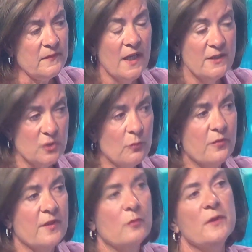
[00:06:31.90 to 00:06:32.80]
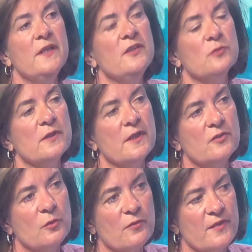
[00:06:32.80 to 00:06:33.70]
I don't think we need one. I
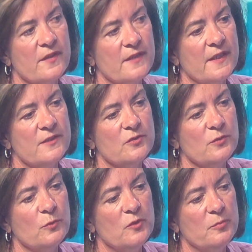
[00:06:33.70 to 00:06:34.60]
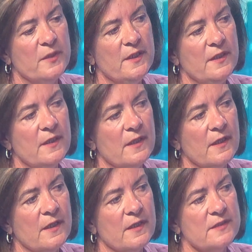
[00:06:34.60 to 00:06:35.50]
don't think that would be
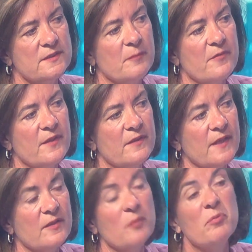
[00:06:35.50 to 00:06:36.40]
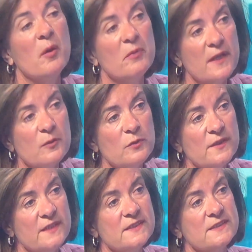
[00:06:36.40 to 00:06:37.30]
something that the public would
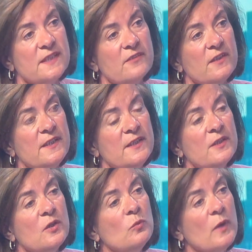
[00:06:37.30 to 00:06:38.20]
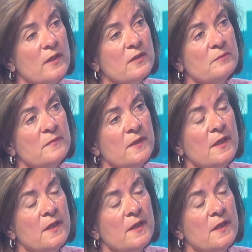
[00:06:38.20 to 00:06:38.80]
necessarily welcome.